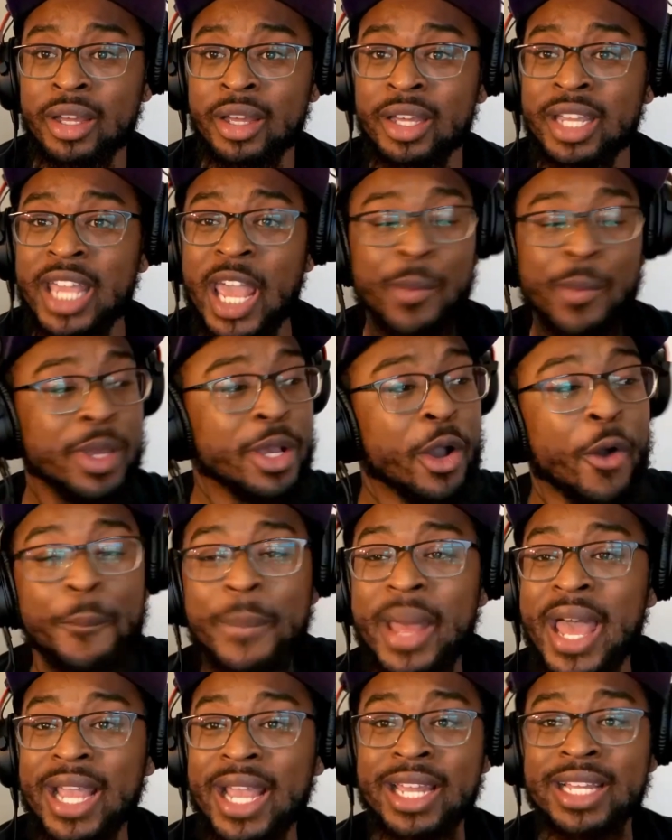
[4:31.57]
Can we go
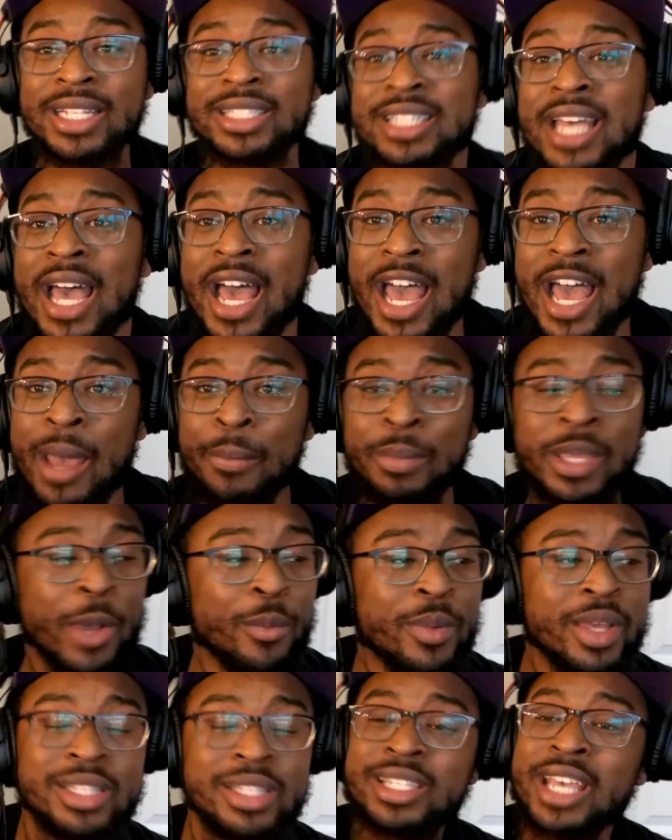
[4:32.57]
back in time? Can
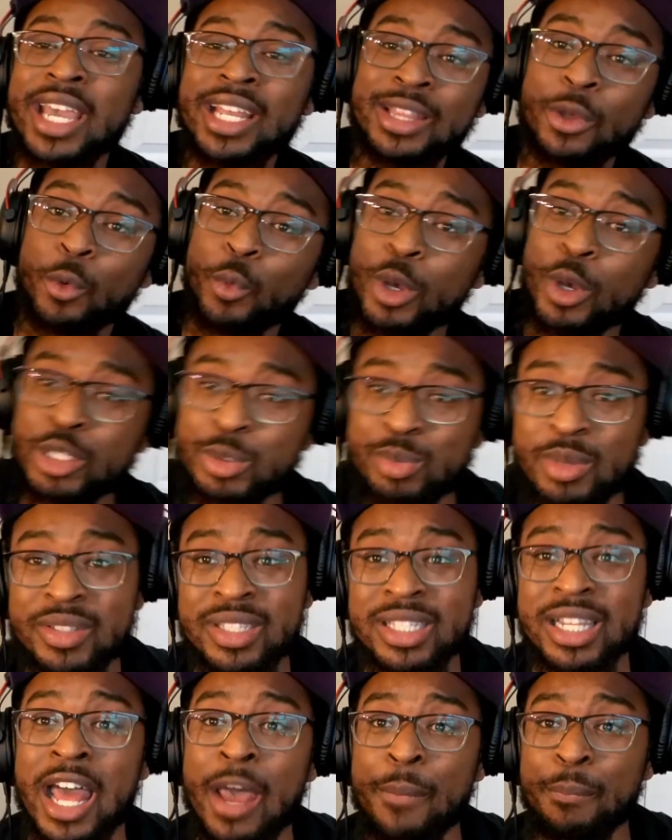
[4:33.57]
we take the Will Smith
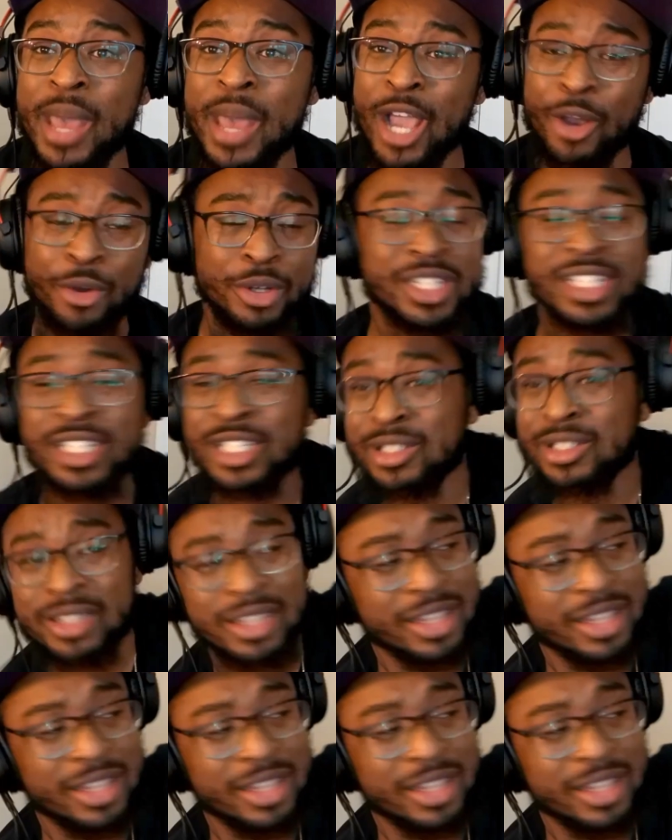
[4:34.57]
slap back with just